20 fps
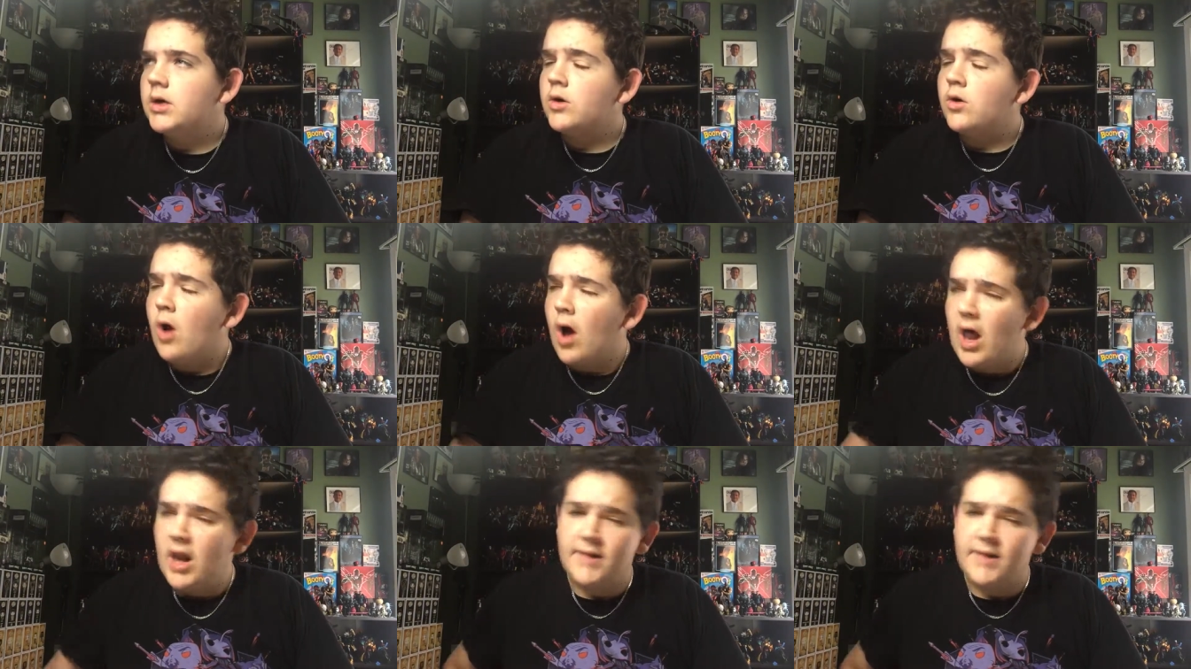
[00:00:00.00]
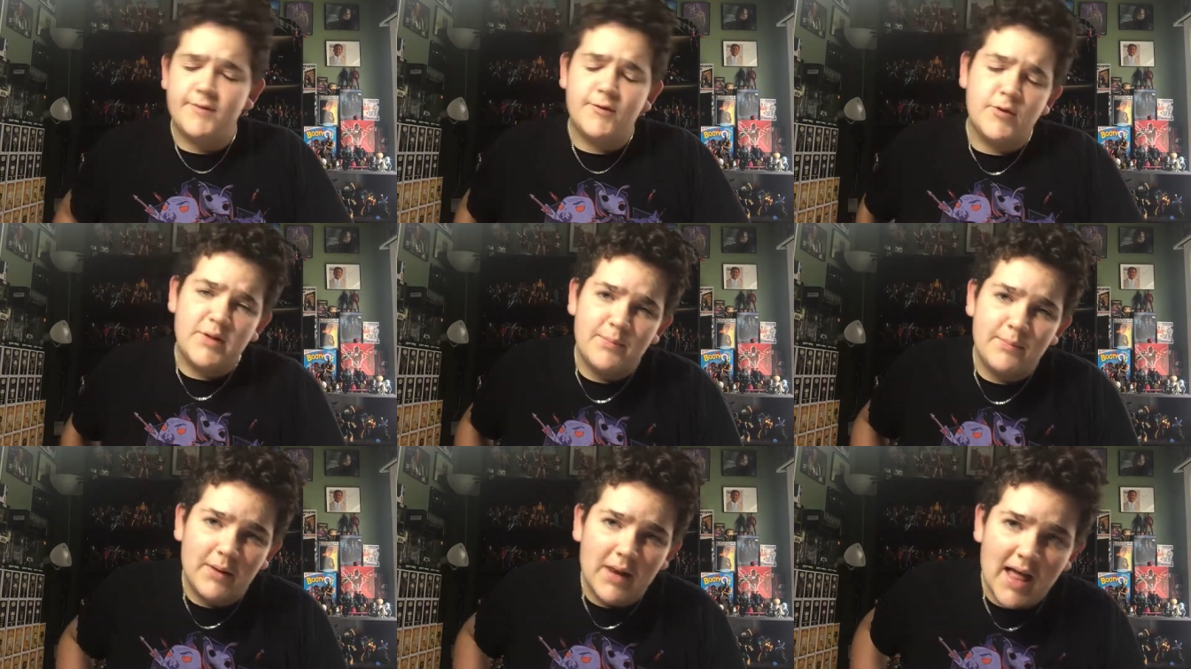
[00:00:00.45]
Call of
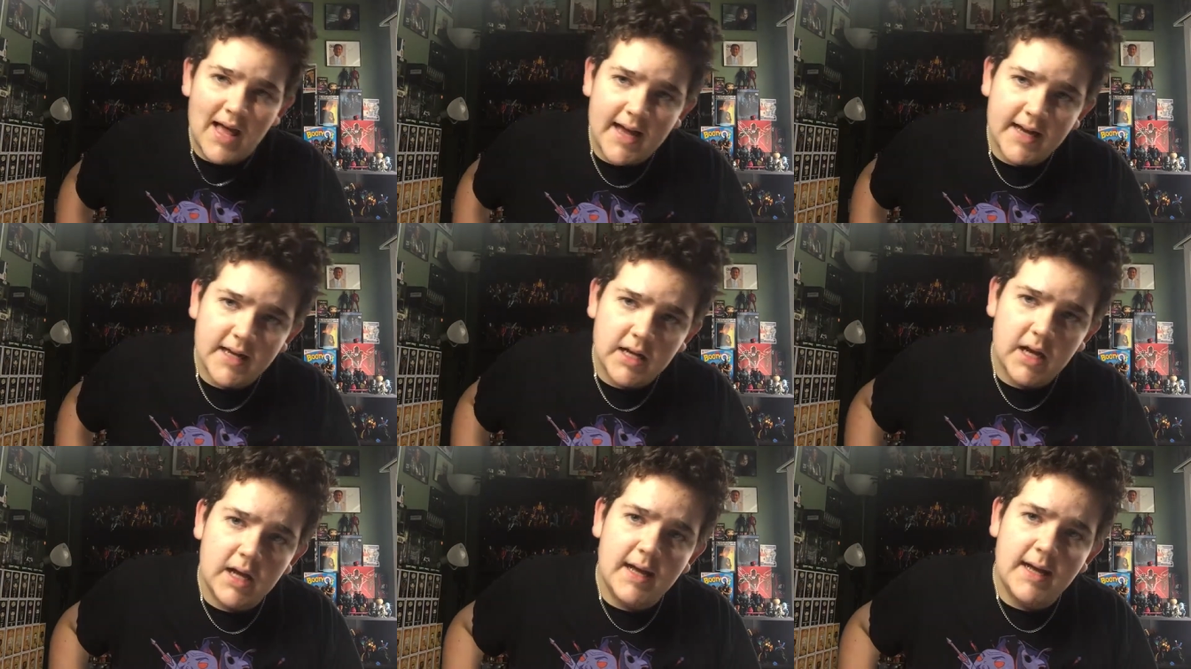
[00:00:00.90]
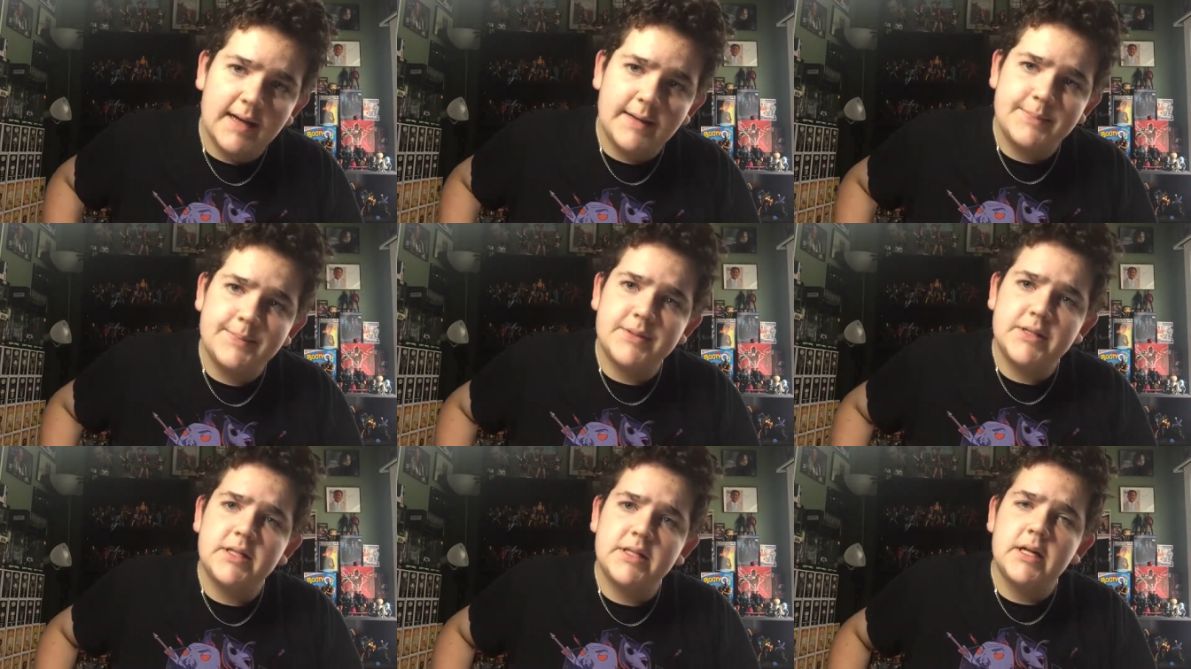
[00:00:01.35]
Duty Black
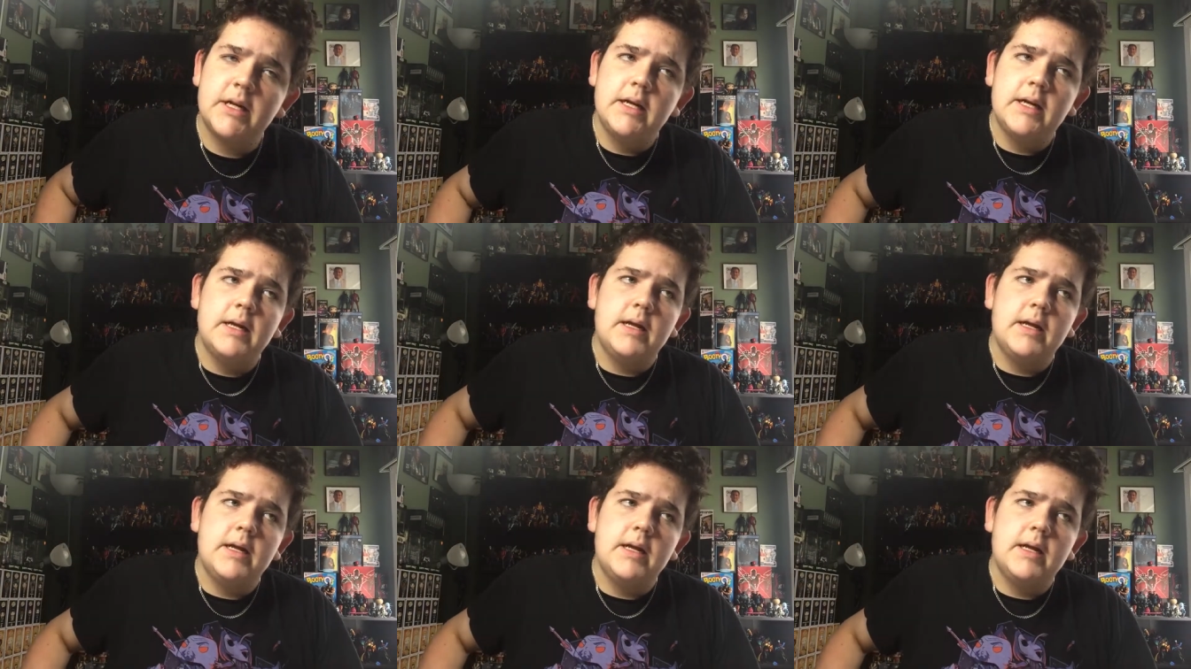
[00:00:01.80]
Ops.